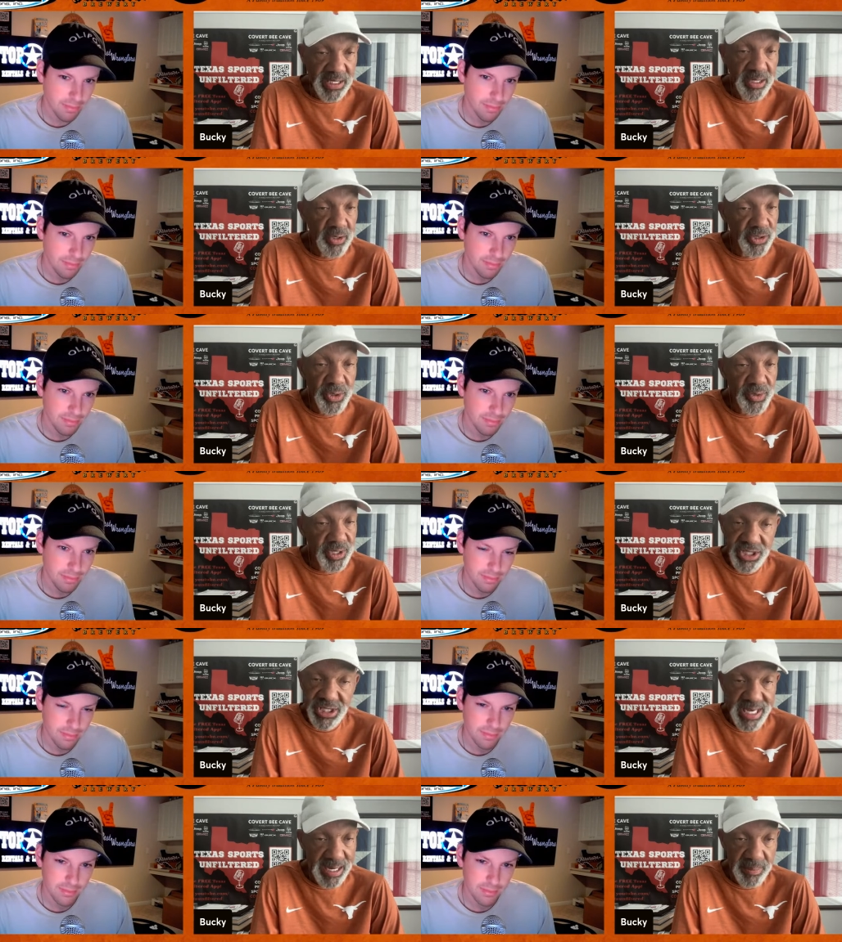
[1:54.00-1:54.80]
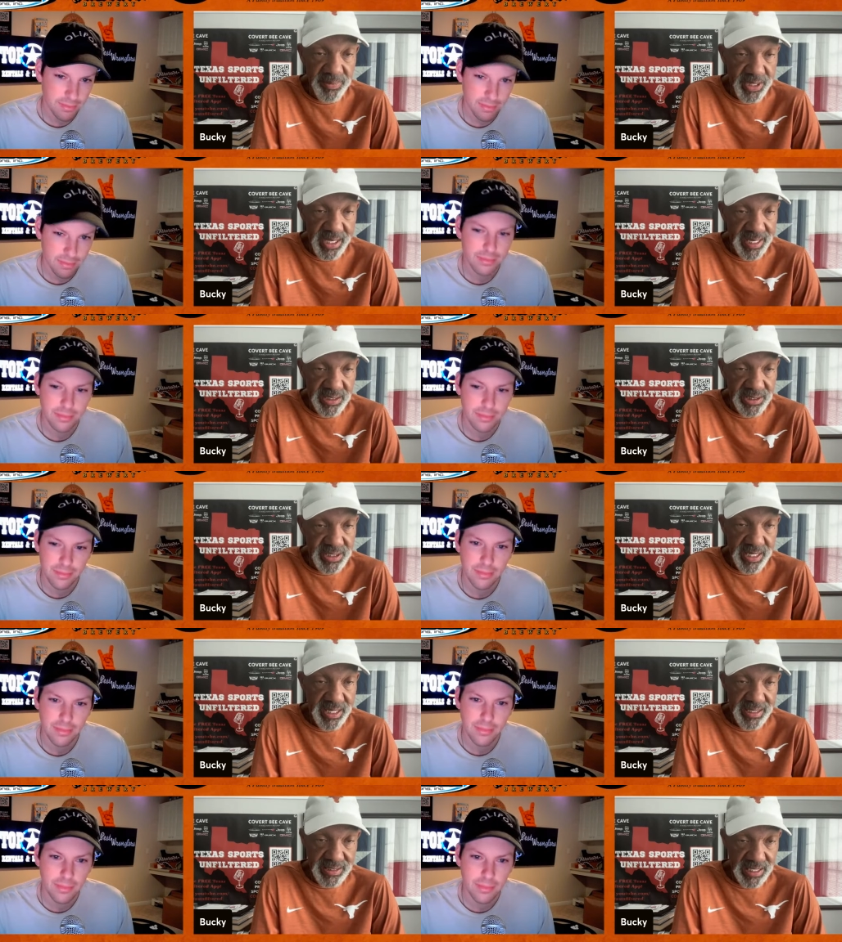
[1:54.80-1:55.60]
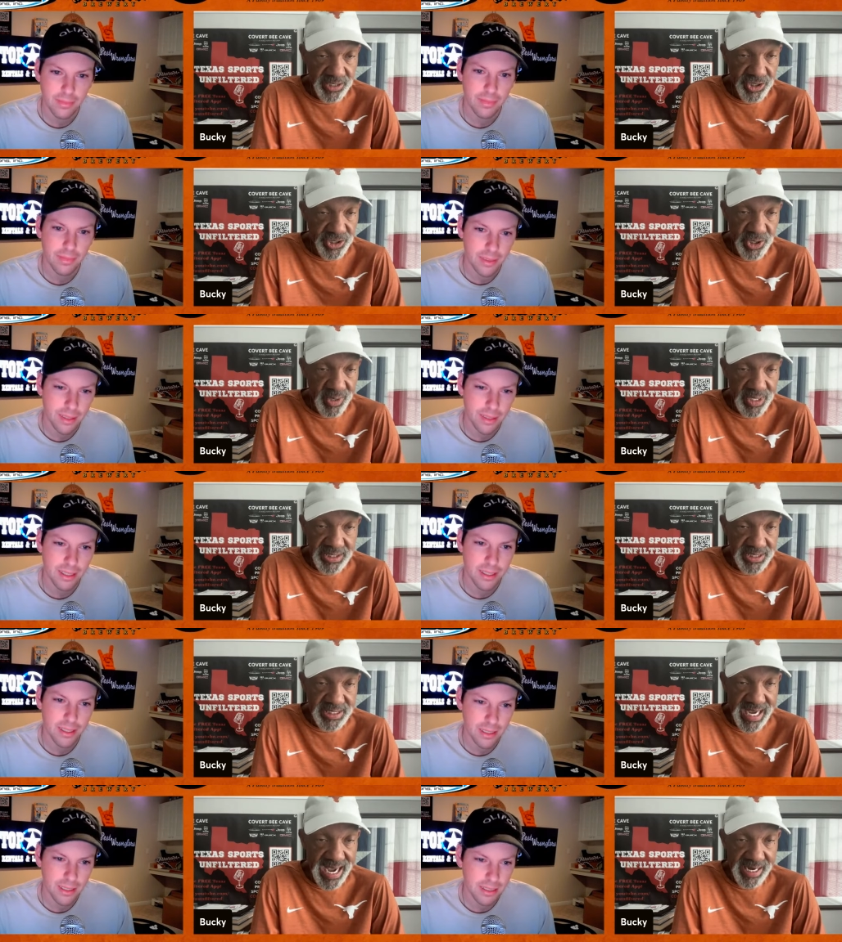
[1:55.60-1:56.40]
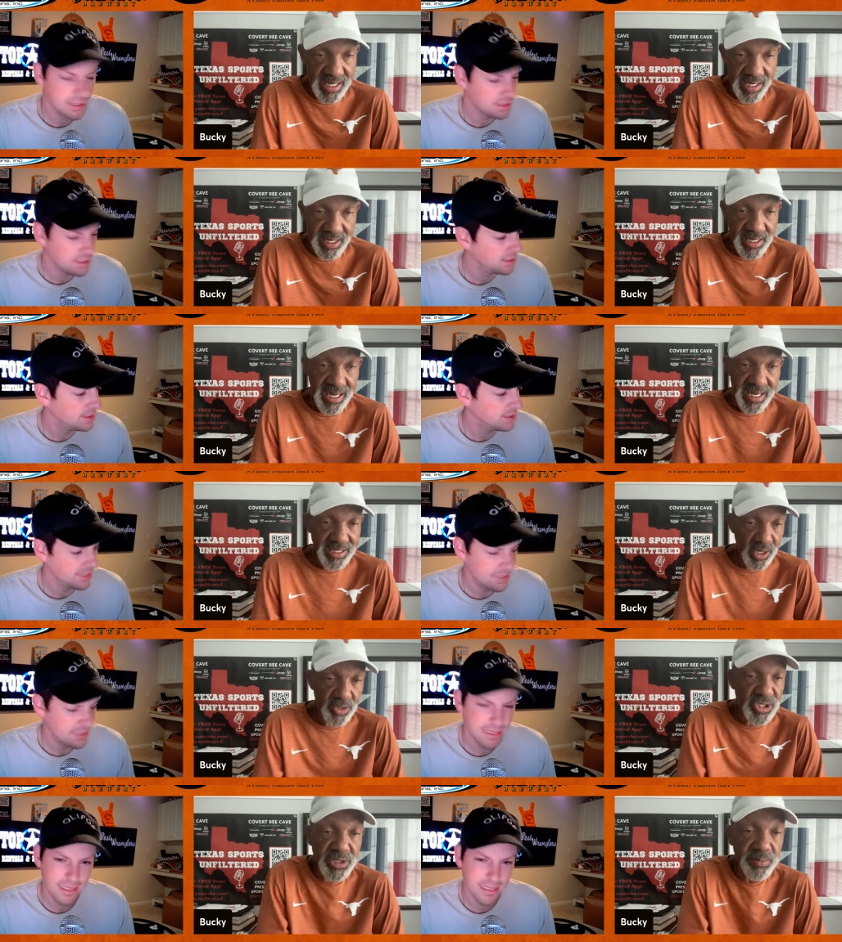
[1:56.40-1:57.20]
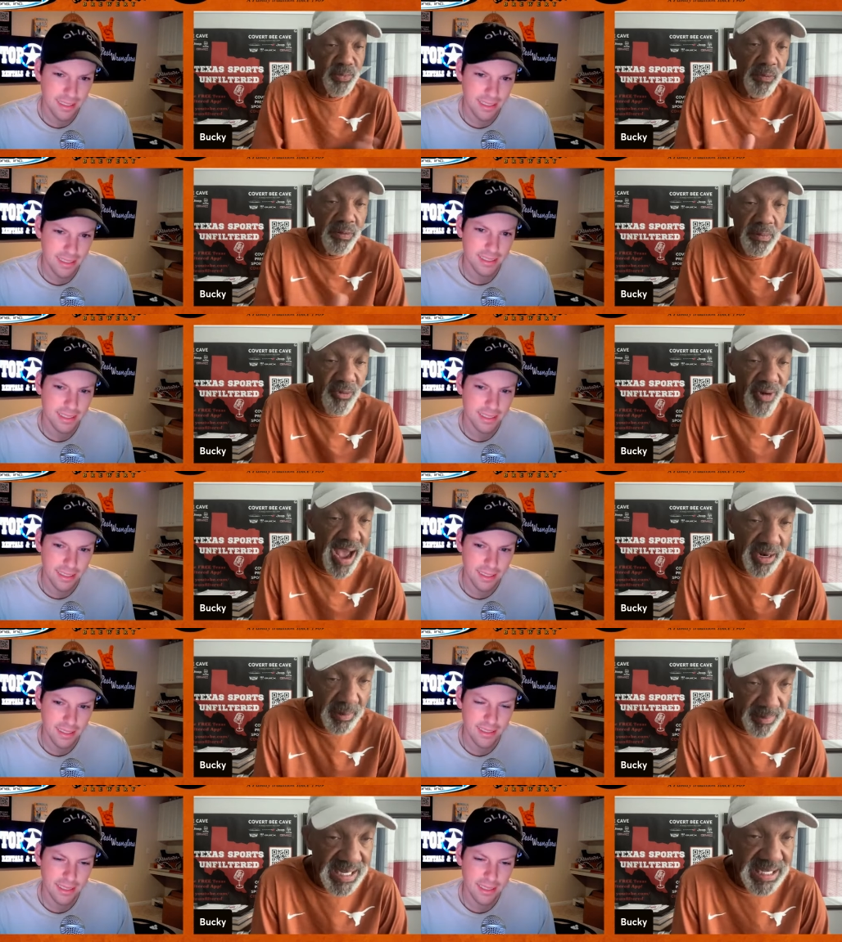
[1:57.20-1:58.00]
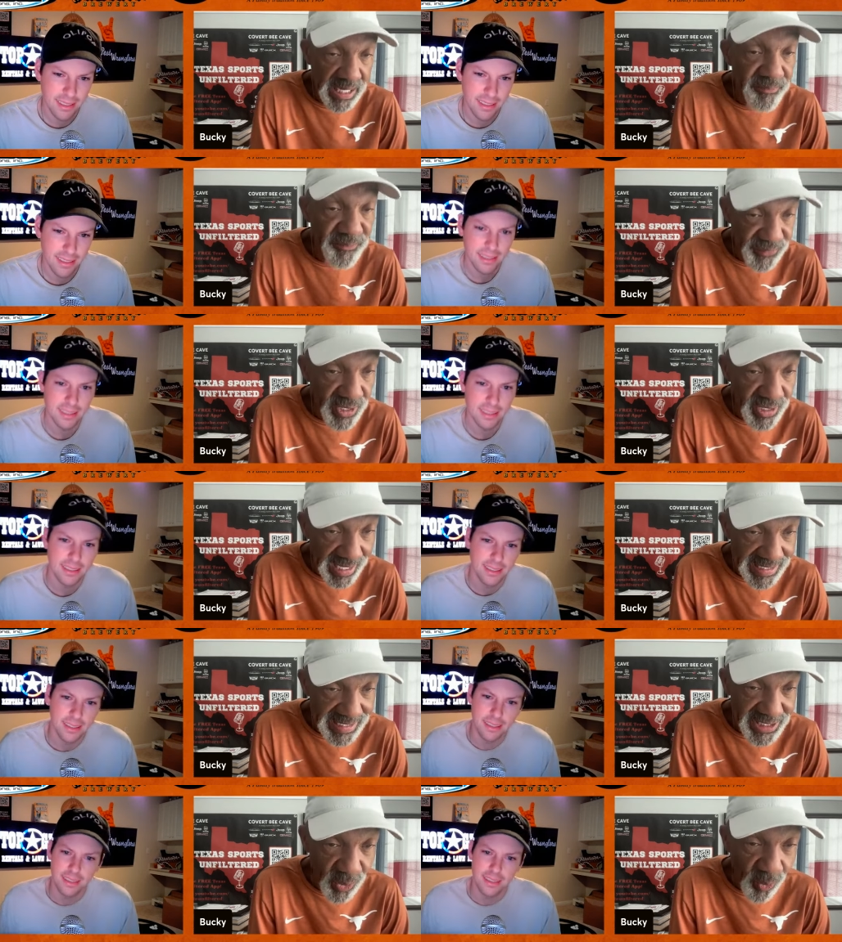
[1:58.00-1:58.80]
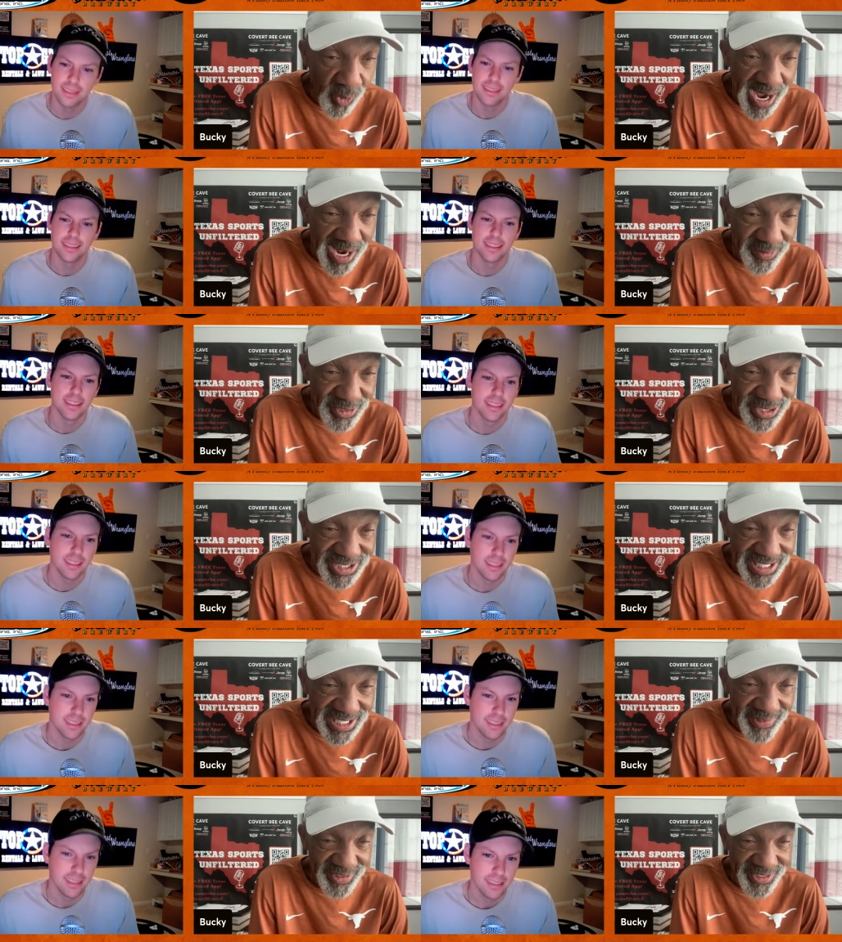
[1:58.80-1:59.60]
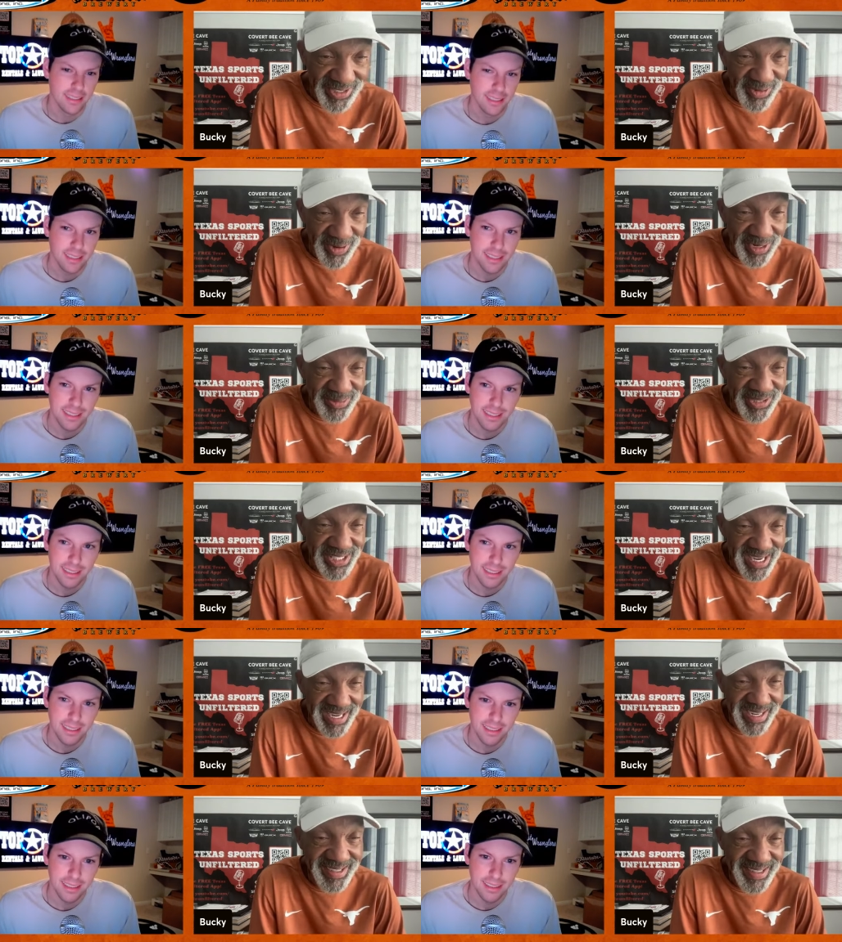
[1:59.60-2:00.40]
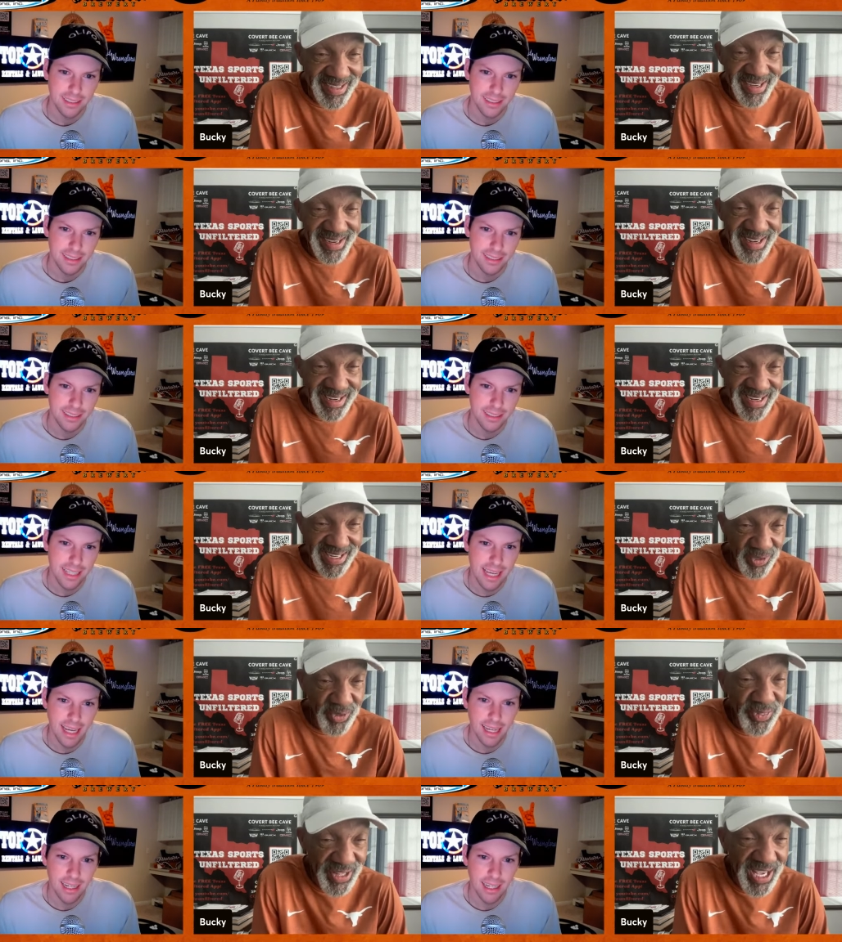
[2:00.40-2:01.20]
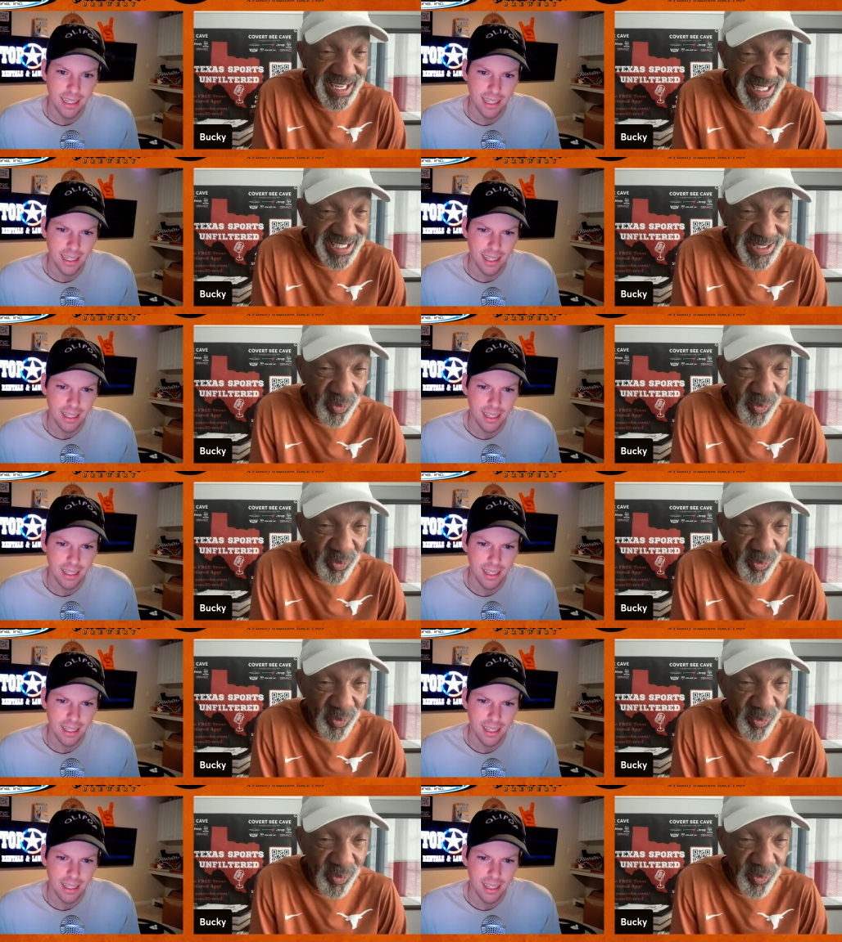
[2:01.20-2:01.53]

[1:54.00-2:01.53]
Speaker 1: he'll do the same things that you do as a tight end. They'll just move him around and make him feel like a wide receiver. You know what I'm saying? He'll think he's a